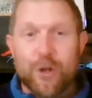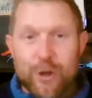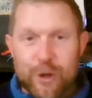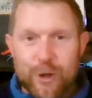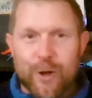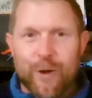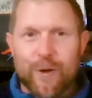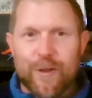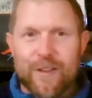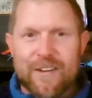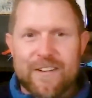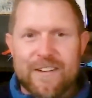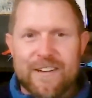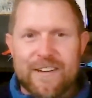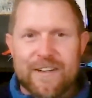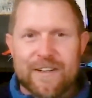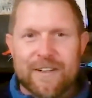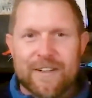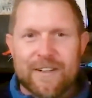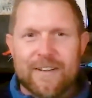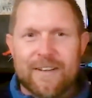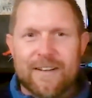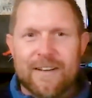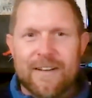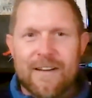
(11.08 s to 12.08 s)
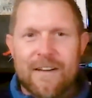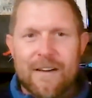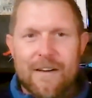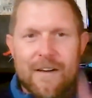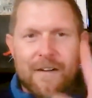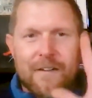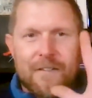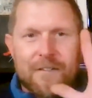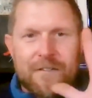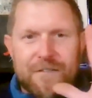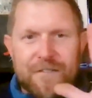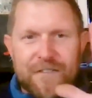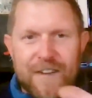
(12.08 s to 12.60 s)
You know the deal.
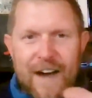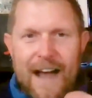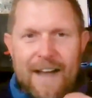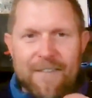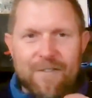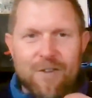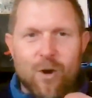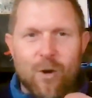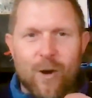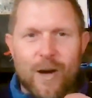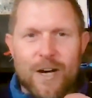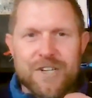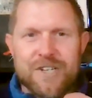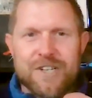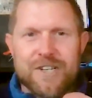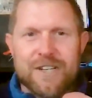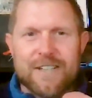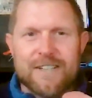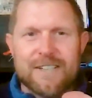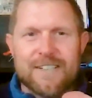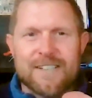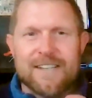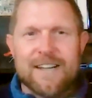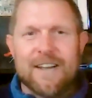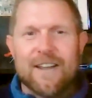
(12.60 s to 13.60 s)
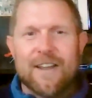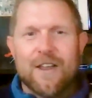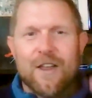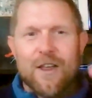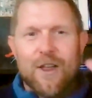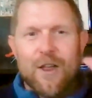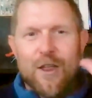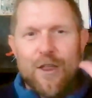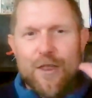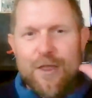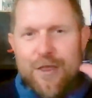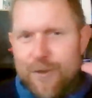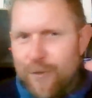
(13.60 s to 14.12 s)
5 questions,
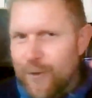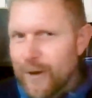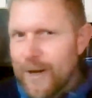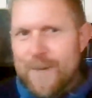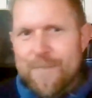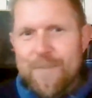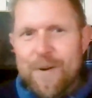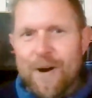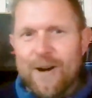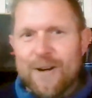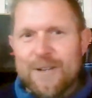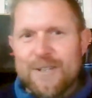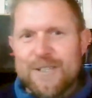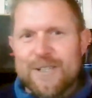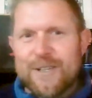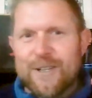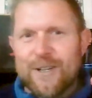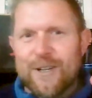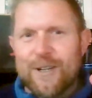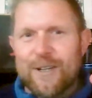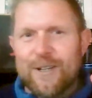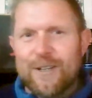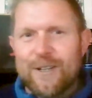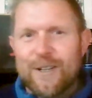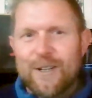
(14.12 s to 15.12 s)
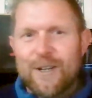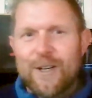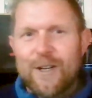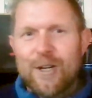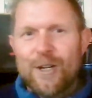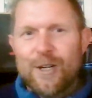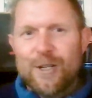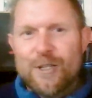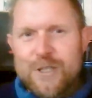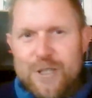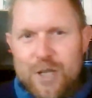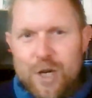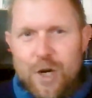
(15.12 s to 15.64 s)
3 personal,
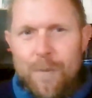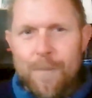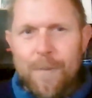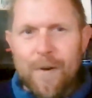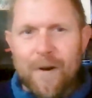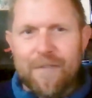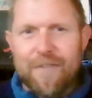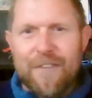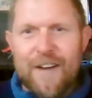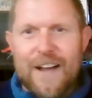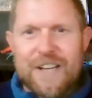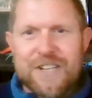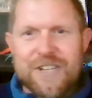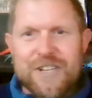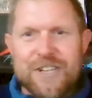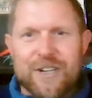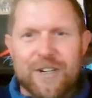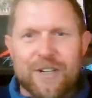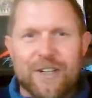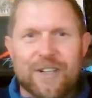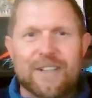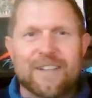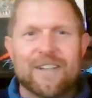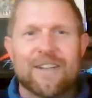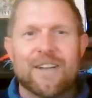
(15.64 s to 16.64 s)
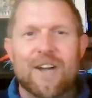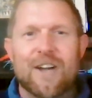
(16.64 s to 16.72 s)
2 professional.